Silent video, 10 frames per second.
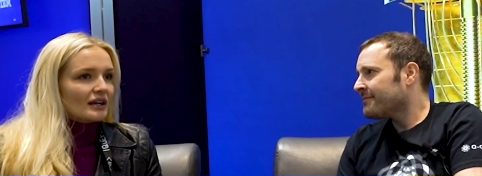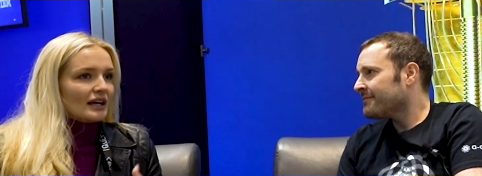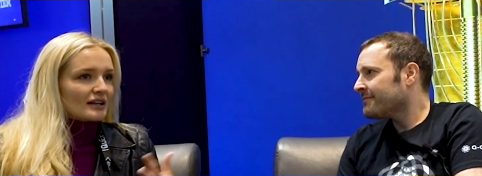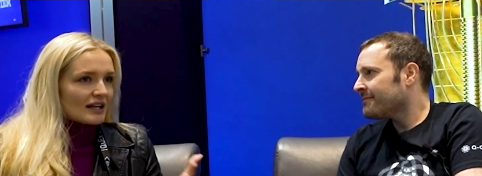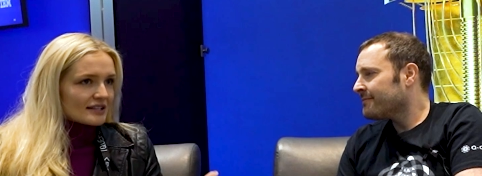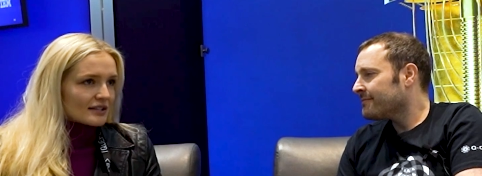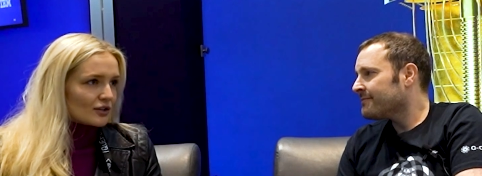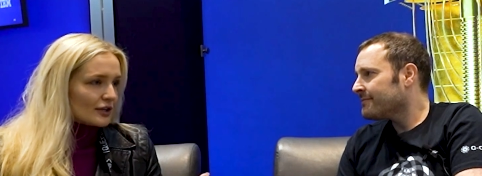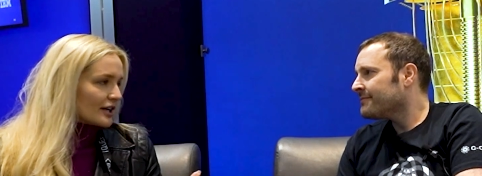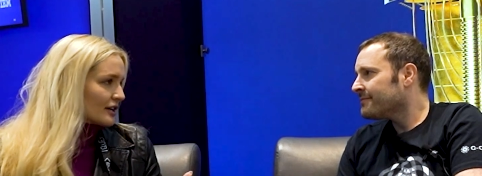Speaker 1: in
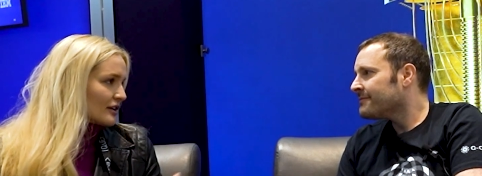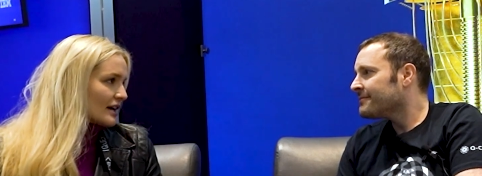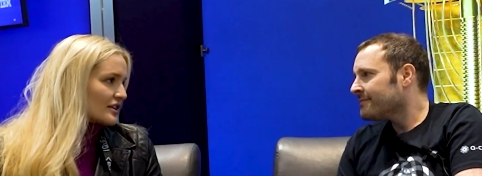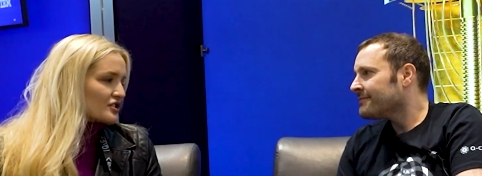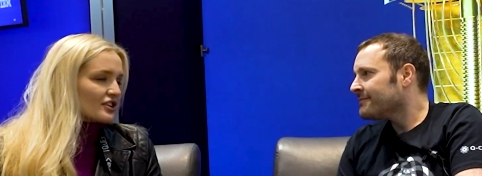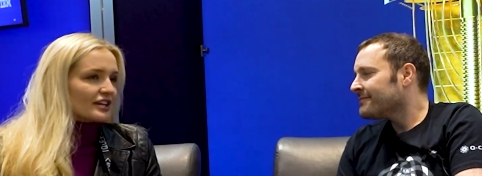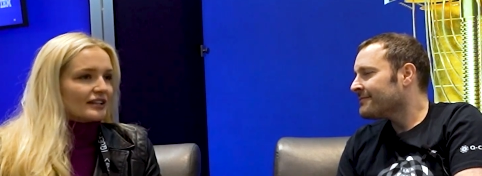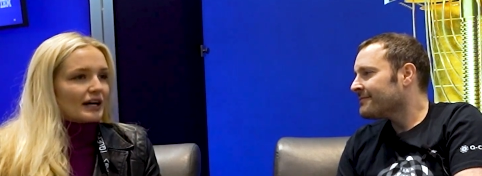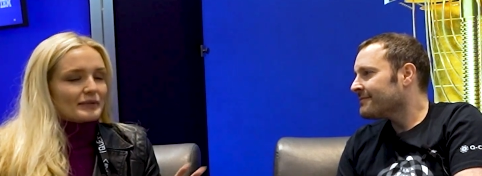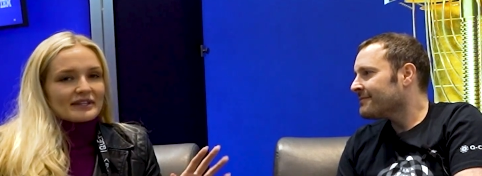classical error
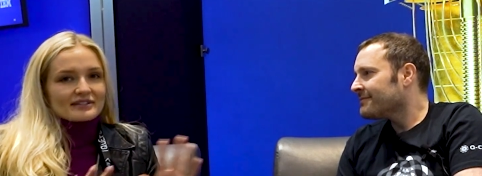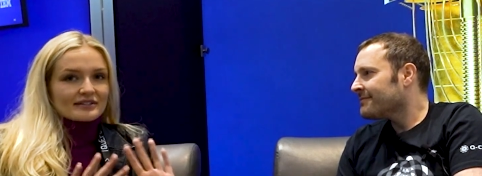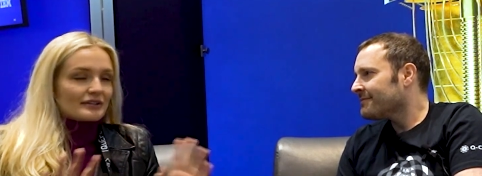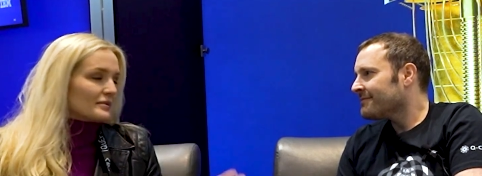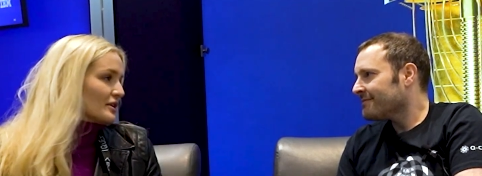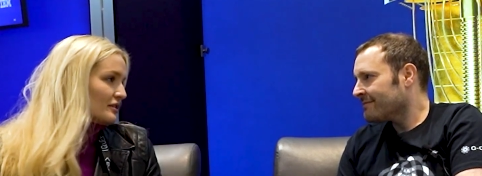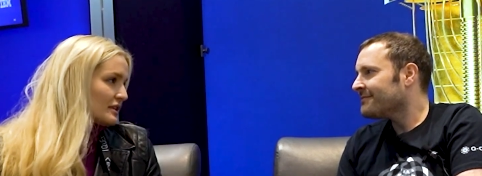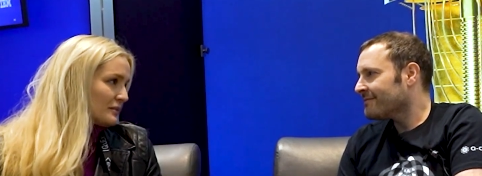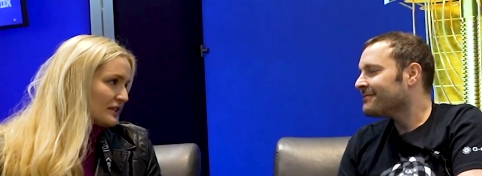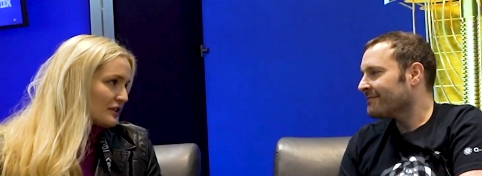correction, I mean, this is going to be
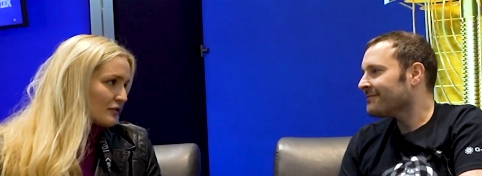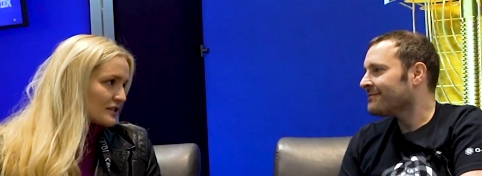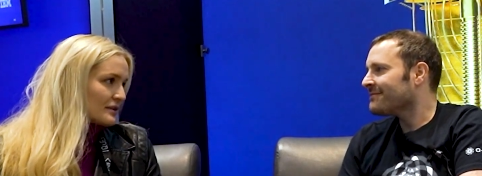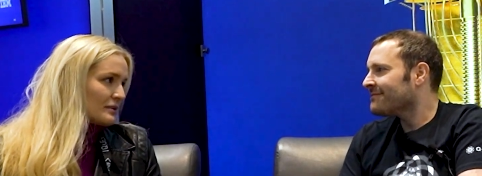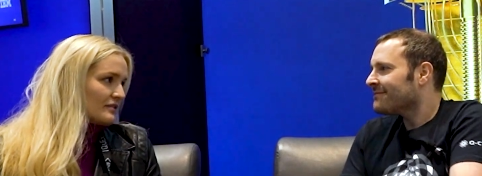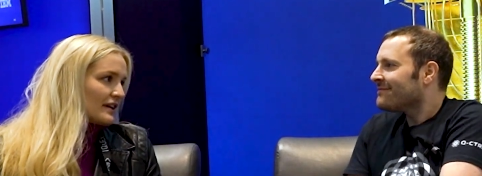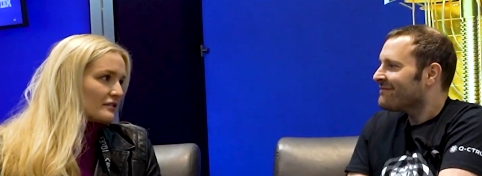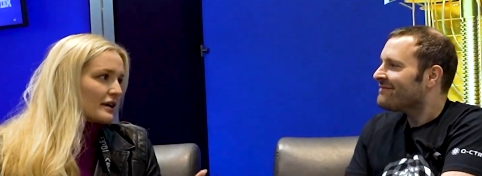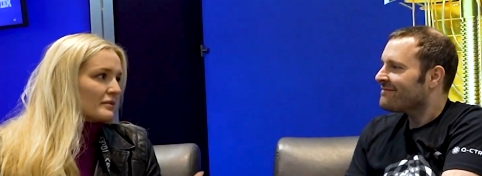completely oversimplified, right?